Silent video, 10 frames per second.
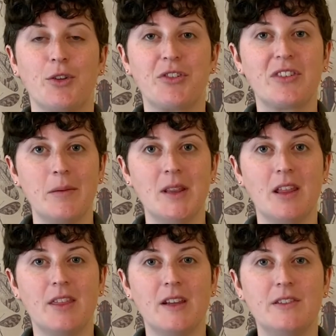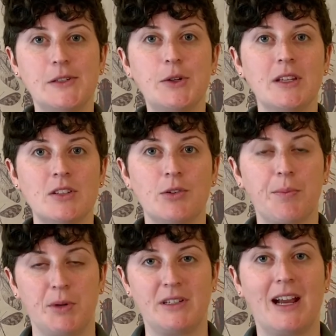some of the things you can do to
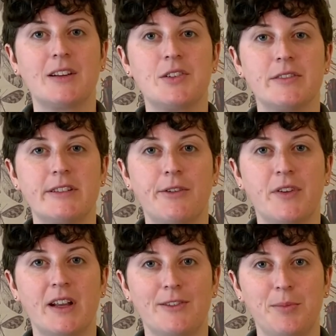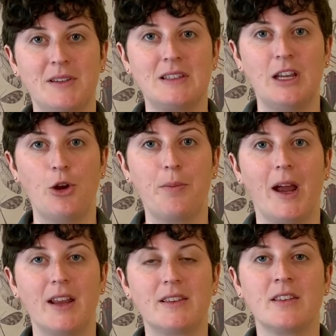protect yourself against mosquito
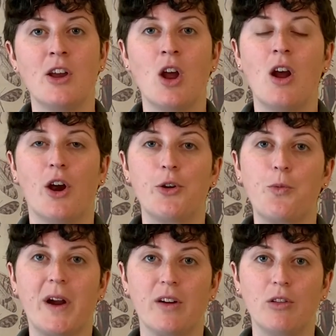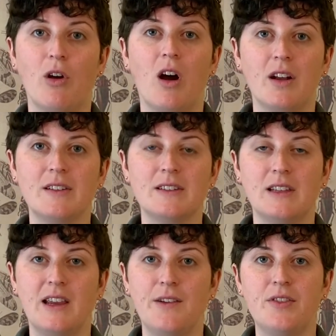bites are to wear long
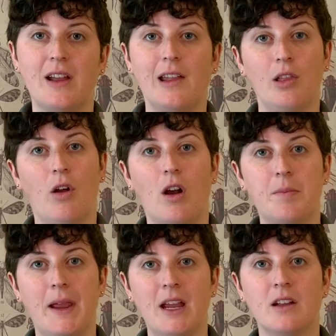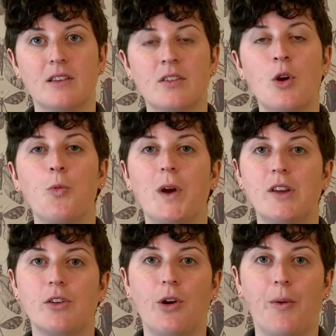sleeves and long pants when
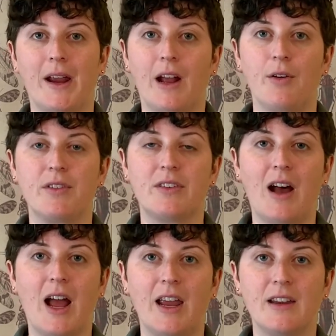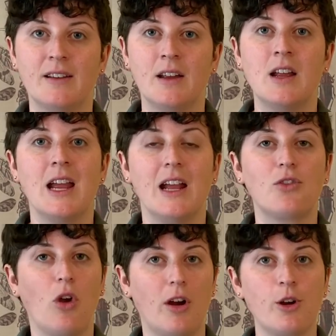you're going outside.
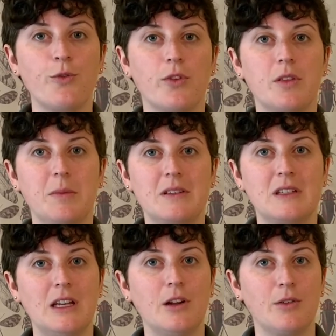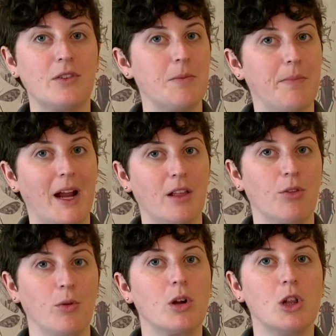It's harder for the mosquitoes to bite
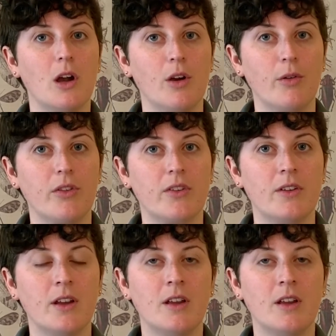through clothes.